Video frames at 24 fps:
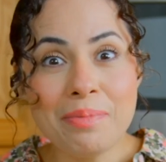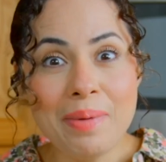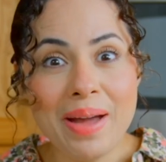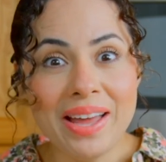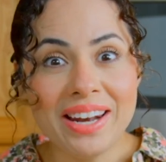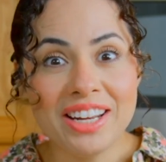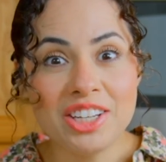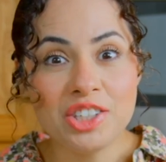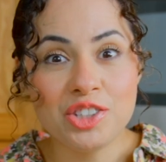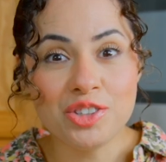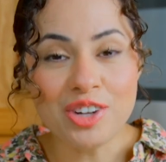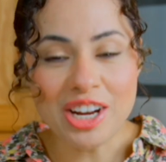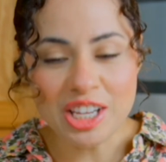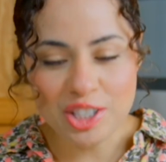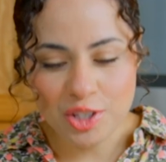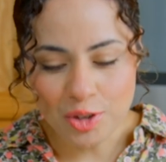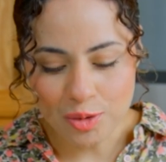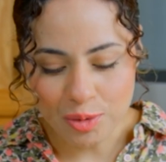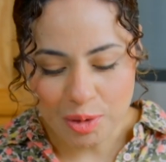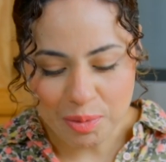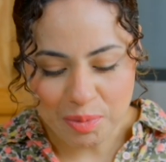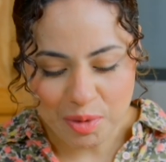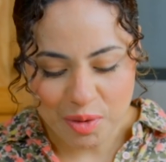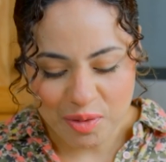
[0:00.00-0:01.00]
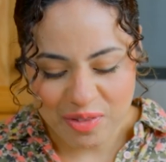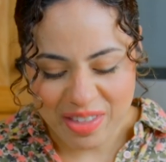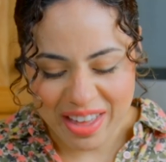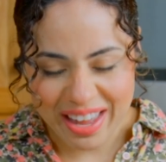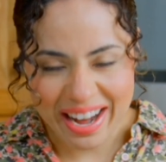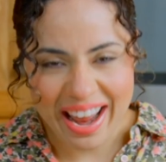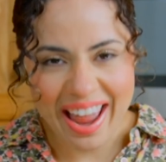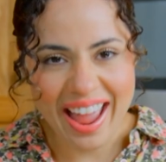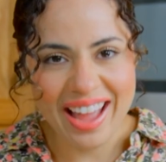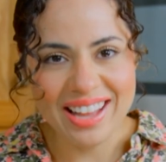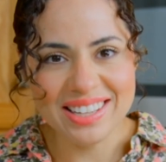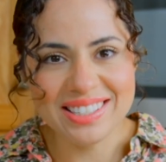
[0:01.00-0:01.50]
pat it dry to remove
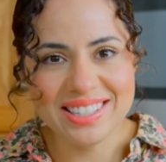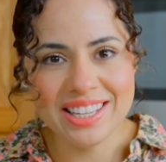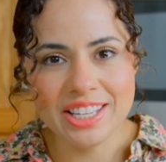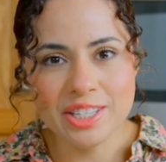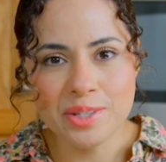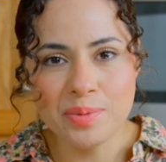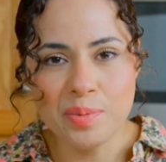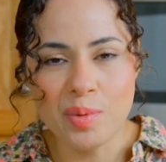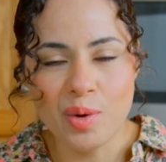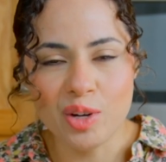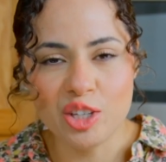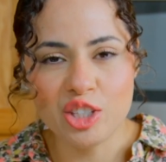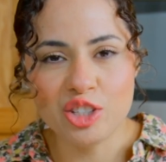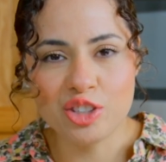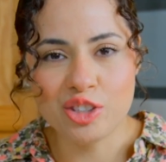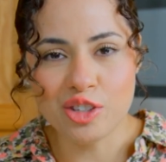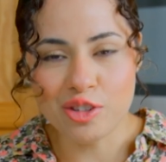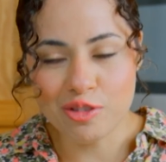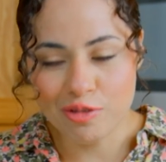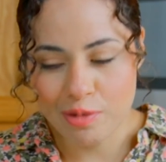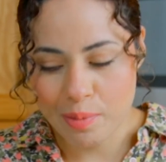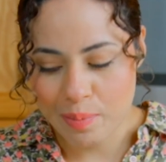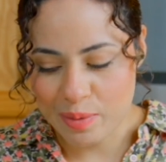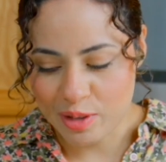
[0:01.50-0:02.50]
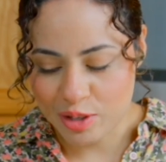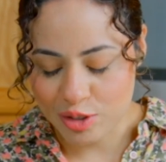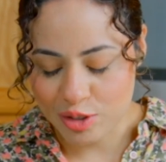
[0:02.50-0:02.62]
that excess moisture from the